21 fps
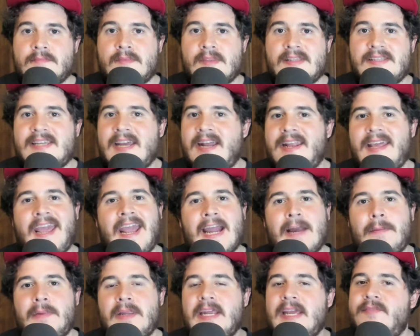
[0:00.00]
Denny
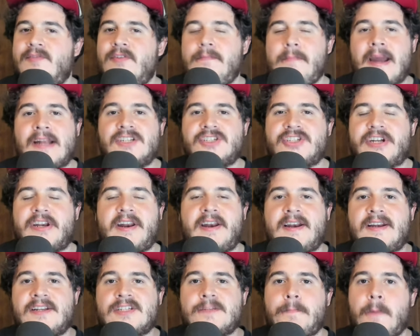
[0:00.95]
Hamlin even mentioned it in
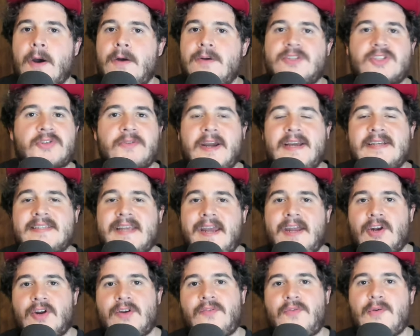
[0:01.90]
his post race
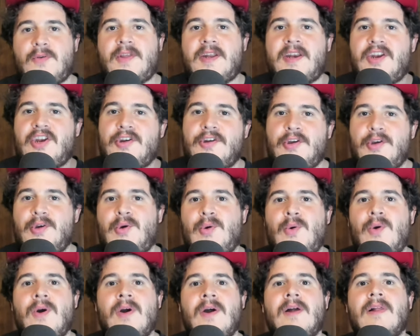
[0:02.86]
interview that he
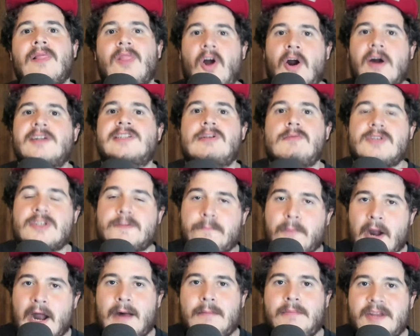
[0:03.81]
knew Larson was
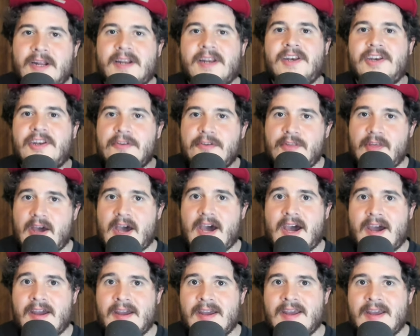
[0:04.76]
probably going to do
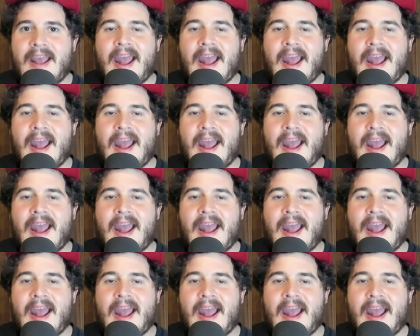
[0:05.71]
that,